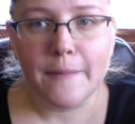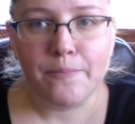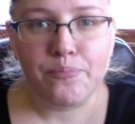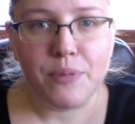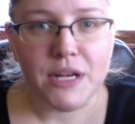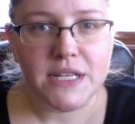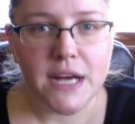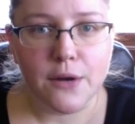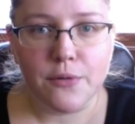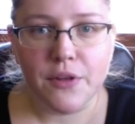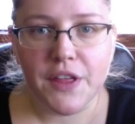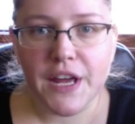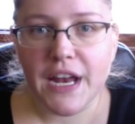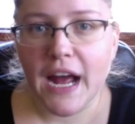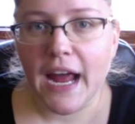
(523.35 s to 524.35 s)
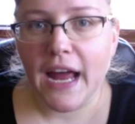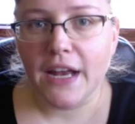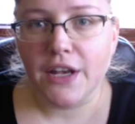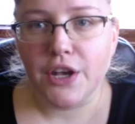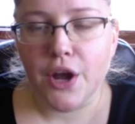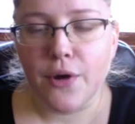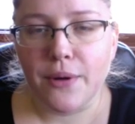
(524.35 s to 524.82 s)
be done with it. I
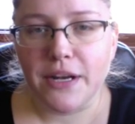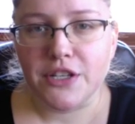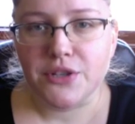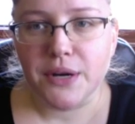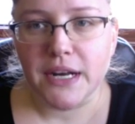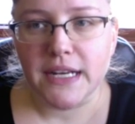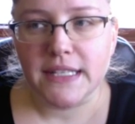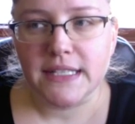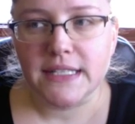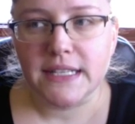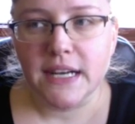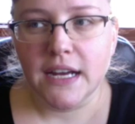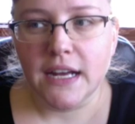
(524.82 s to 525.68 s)
had no interest.